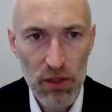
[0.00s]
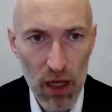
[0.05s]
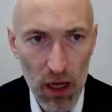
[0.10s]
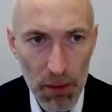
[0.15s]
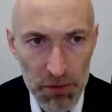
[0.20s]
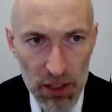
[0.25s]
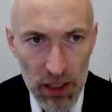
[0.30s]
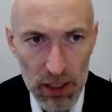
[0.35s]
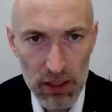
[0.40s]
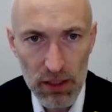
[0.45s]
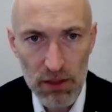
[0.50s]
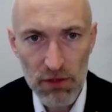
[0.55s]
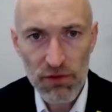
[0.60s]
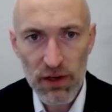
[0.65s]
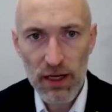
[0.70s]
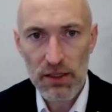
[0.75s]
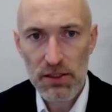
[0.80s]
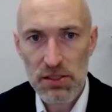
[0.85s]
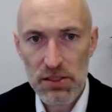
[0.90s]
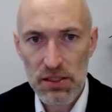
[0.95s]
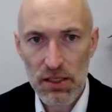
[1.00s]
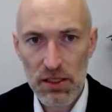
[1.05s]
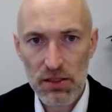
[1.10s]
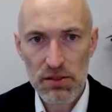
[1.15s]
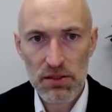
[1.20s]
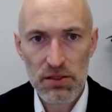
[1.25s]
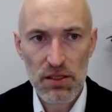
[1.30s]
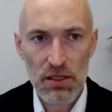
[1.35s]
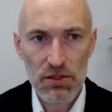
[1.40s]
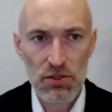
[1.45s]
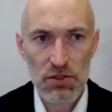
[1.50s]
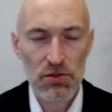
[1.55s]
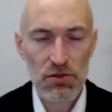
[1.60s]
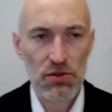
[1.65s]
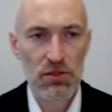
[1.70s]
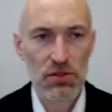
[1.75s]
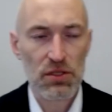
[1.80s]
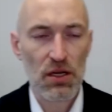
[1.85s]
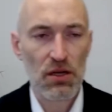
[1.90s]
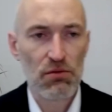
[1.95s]
updated vaccines as soon
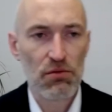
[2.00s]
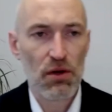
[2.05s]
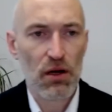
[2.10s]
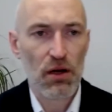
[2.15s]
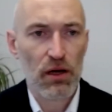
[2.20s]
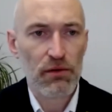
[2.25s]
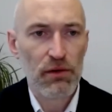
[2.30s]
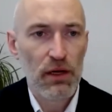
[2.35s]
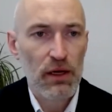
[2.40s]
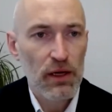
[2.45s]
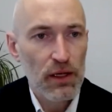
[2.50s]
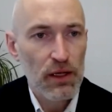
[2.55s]
as they arrive.